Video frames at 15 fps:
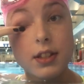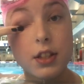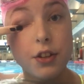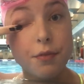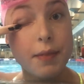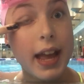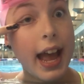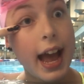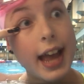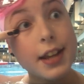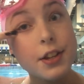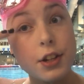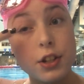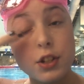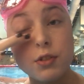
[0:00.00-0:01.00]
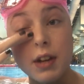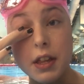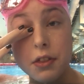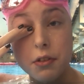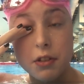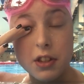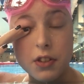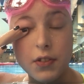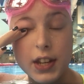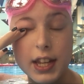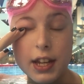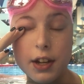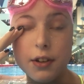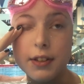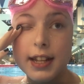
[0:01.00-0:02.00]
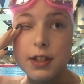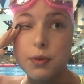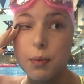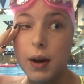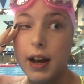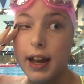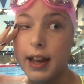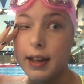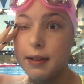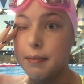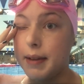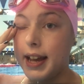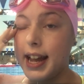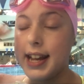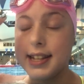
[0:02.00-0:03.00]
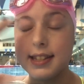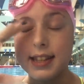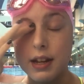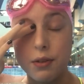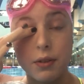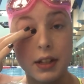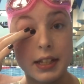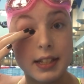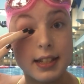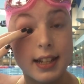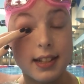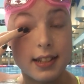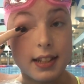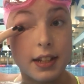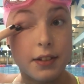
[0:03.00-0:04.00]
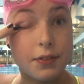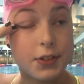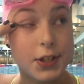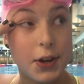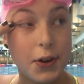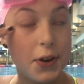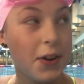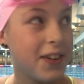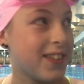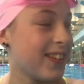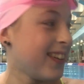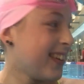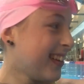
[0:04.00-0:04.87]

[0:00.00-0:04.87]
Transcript: So if my eye turns red through this video, that's why. My eyes get really sensitive, so.